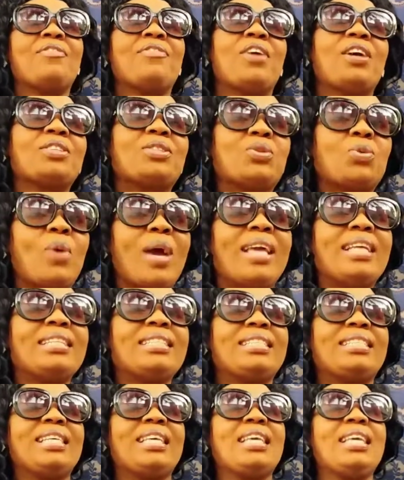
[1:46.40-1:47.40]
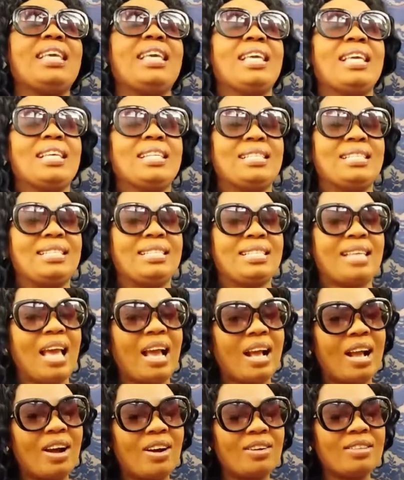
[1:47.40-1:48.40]
for 20
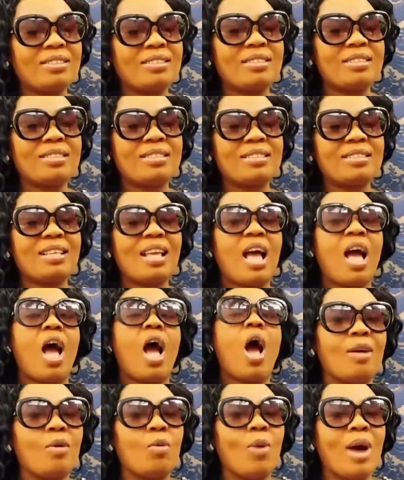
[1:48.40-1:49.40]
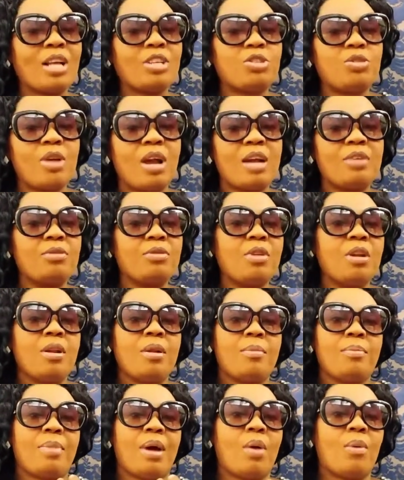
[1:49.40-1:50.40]
seconds. Wash your hand
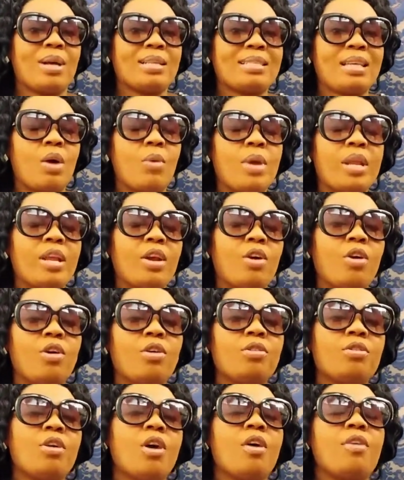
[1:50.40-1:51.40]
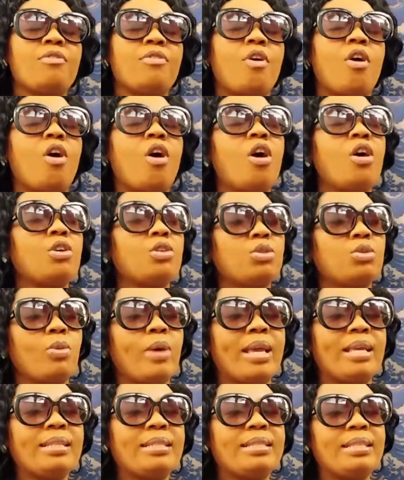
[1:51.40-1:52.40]
for water where they run for
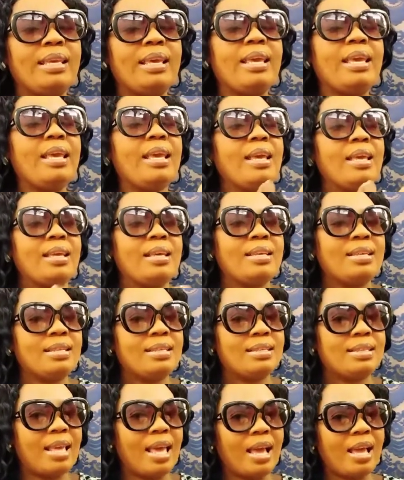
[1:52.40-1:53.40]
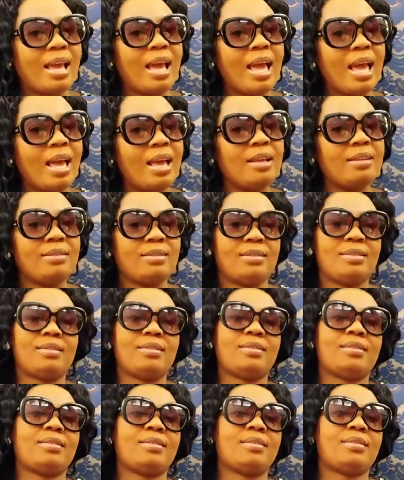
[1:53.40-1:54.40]
20
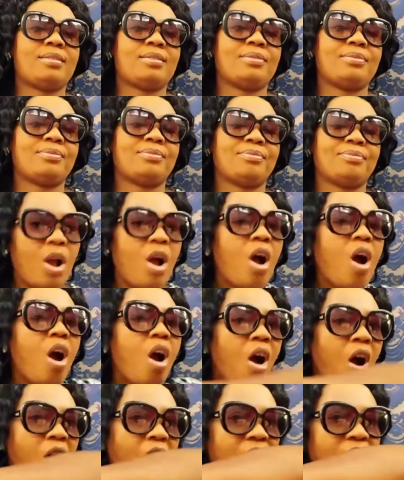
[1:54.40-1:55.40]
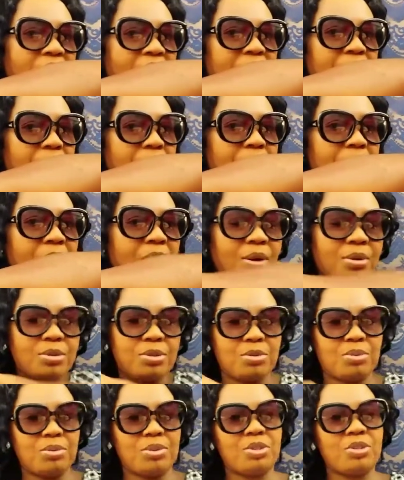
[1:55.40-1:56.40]
seconds. Cover your
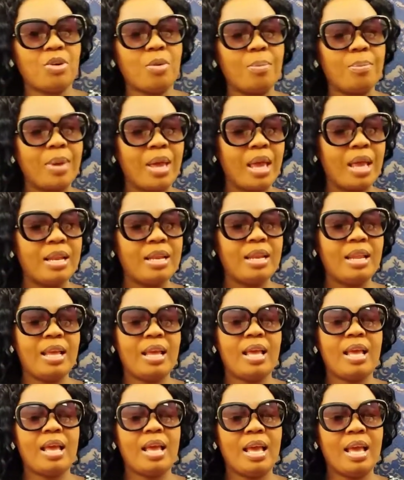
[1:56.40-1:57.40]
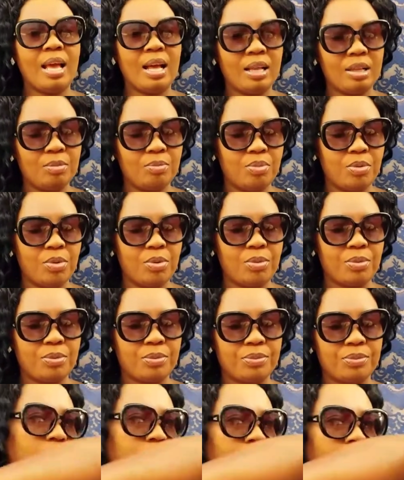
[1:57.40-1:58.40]
mouth with your bent elbow.
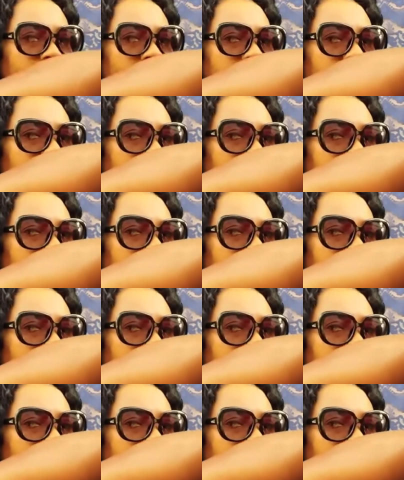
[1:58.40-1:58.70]
You